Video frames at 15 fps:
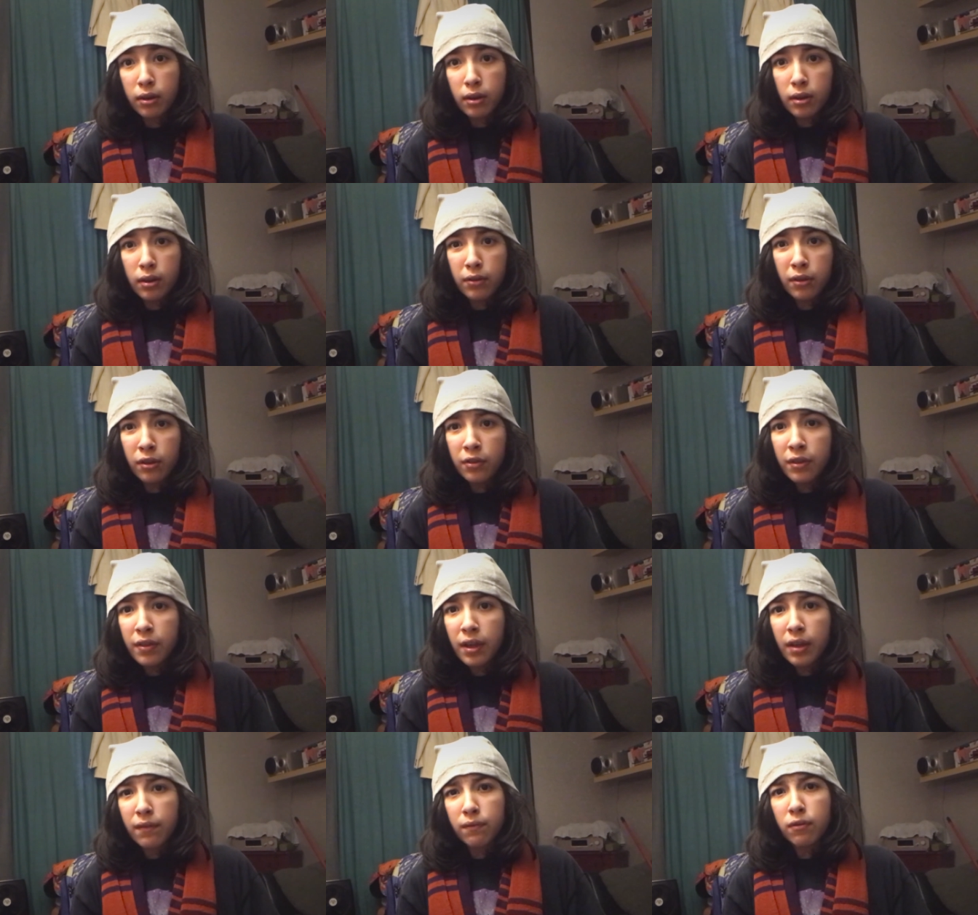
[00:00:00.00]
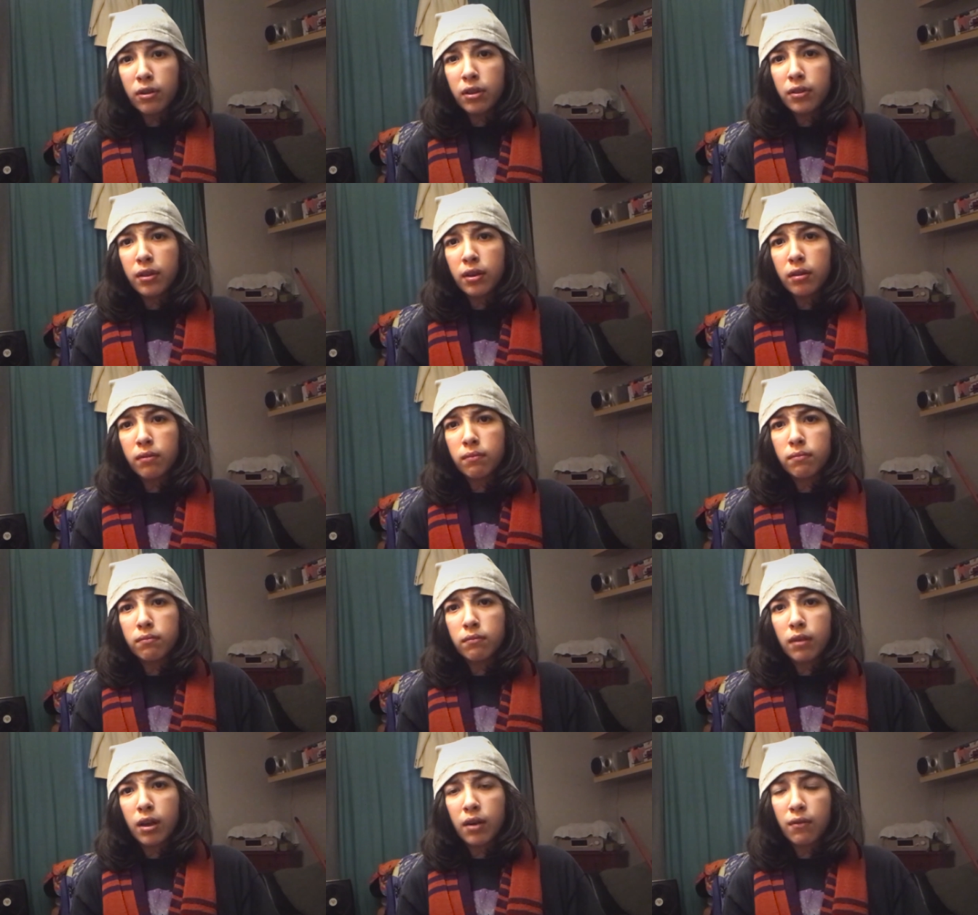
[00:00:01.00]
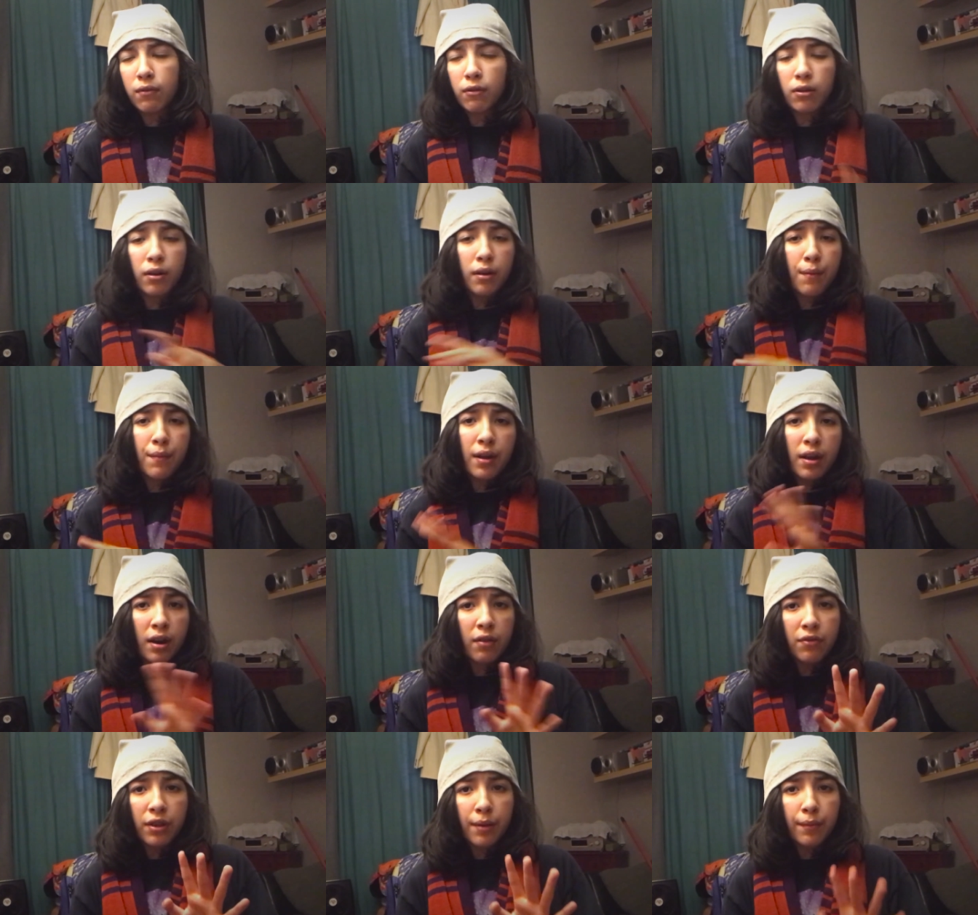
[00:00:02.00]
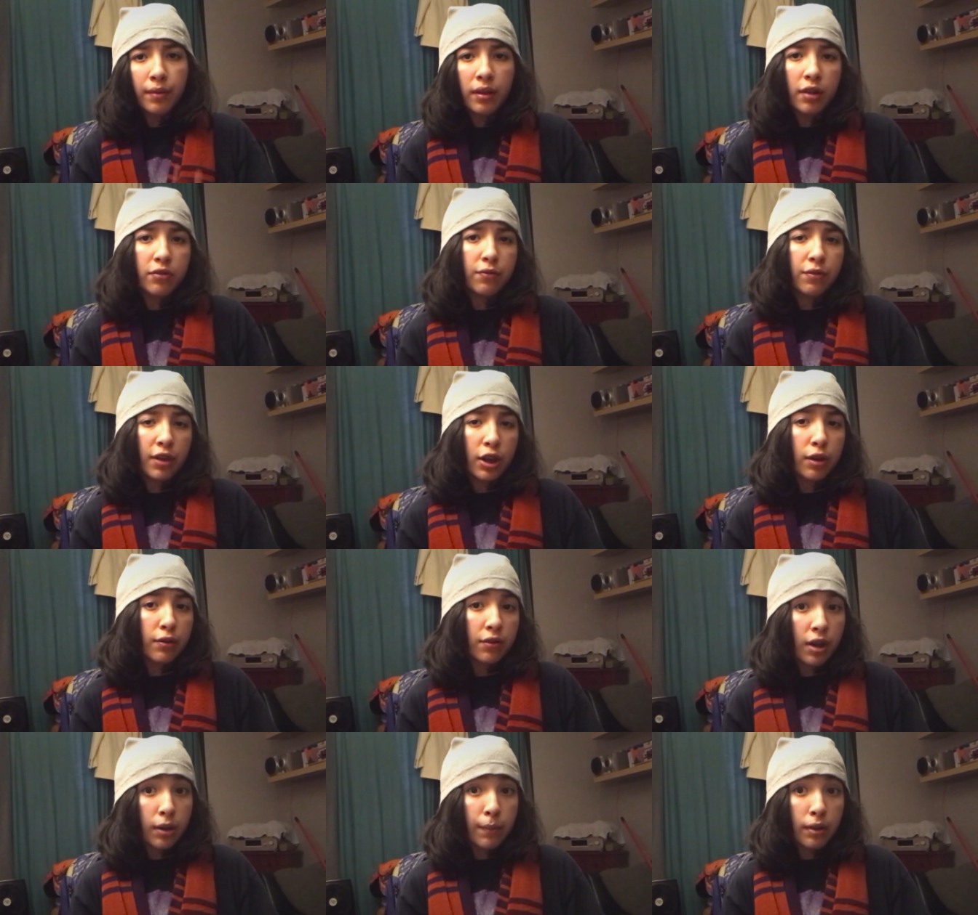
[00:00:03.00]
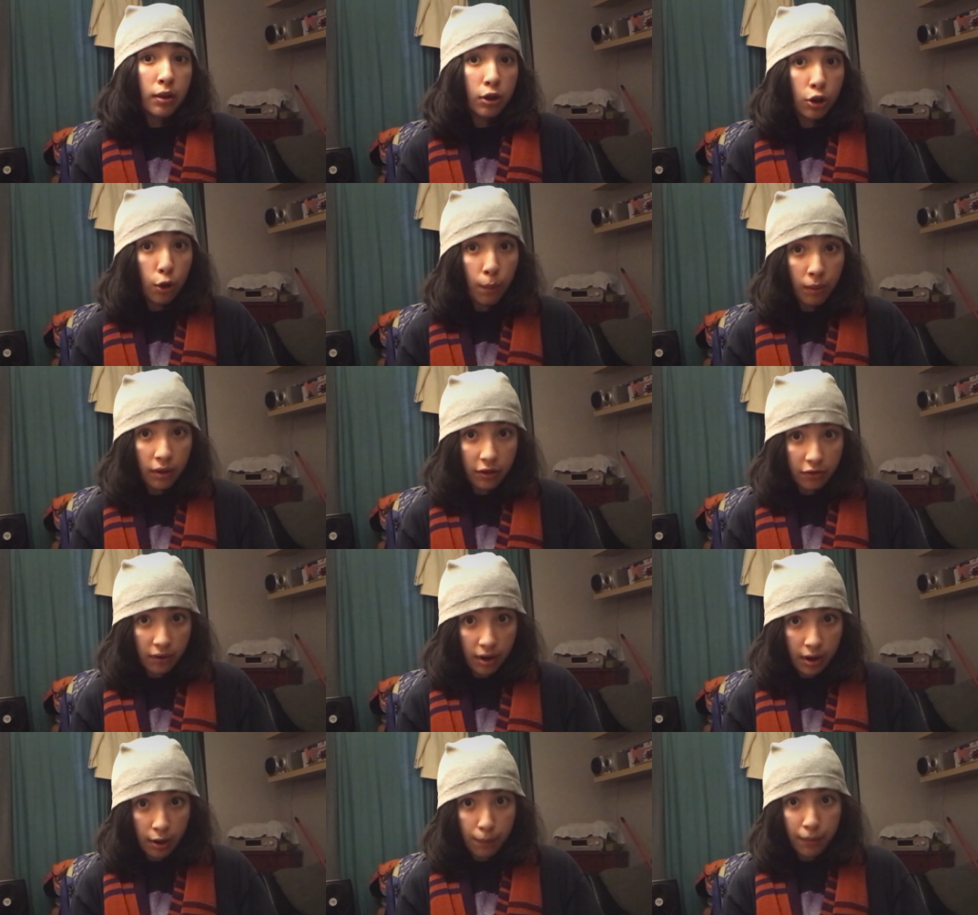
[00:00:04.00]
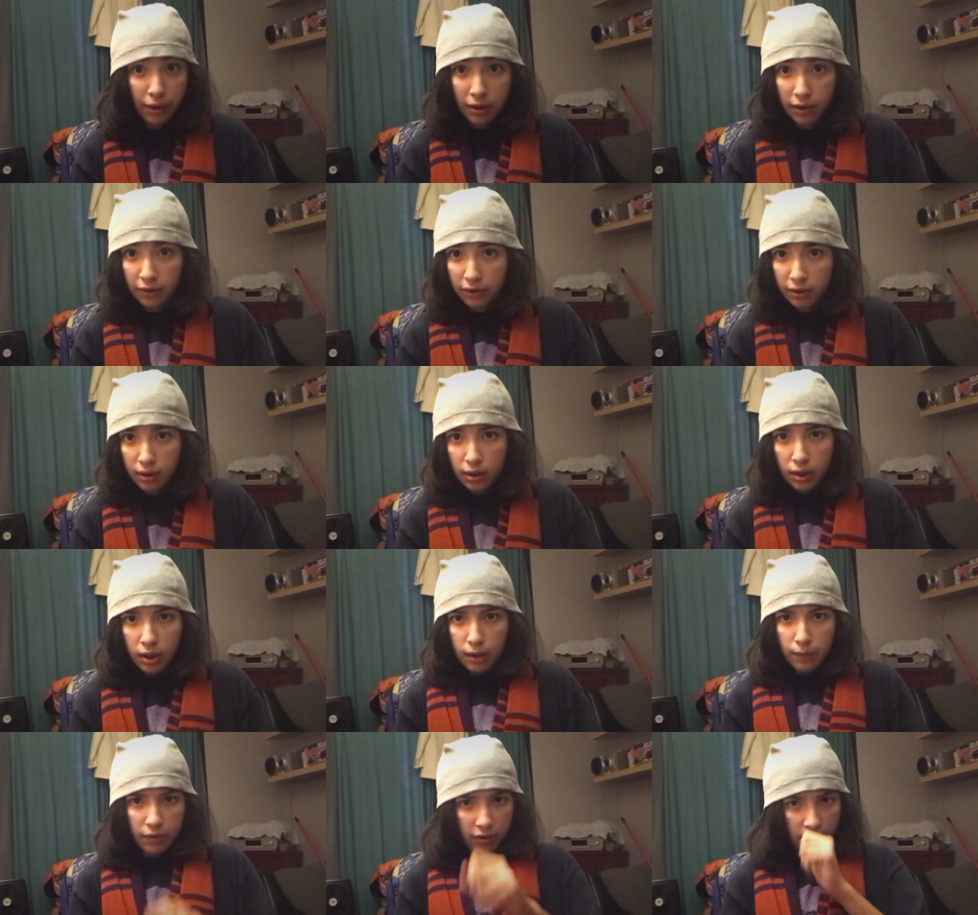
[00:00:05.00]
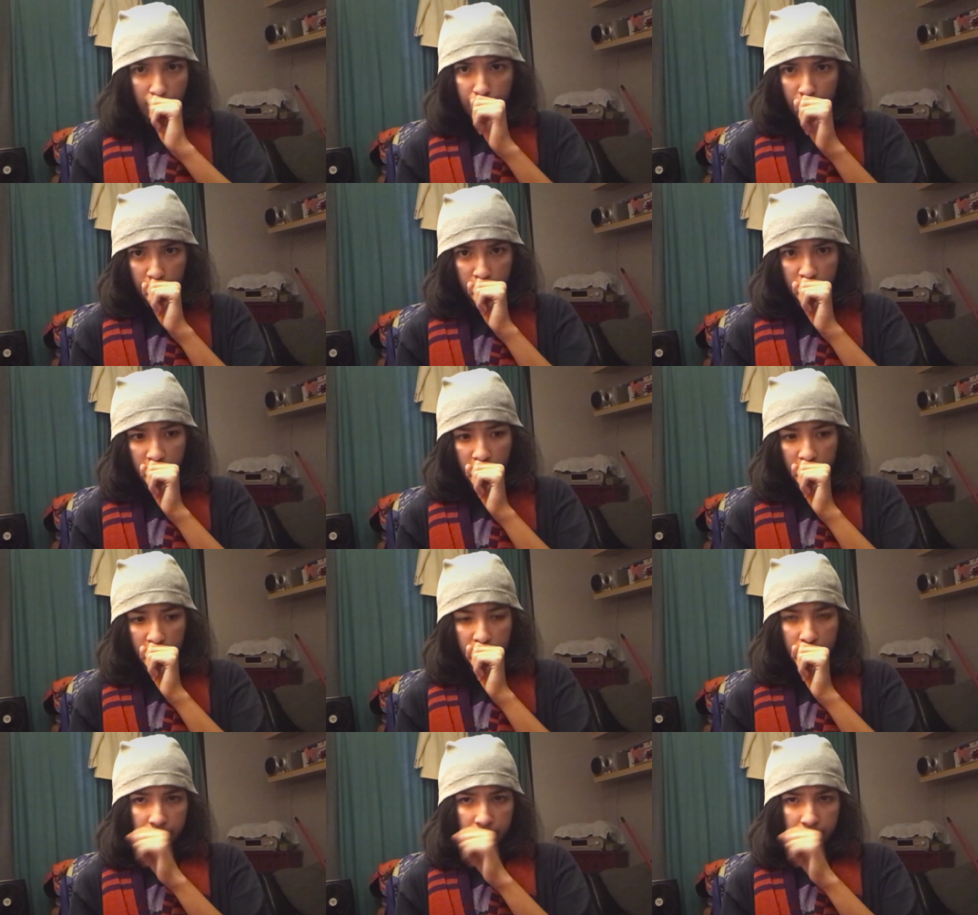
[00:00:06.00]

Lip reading: The only thing that I really didn't, well, I don't think I'm allowed to talk about Logopolis right now because just keep it off track, huh?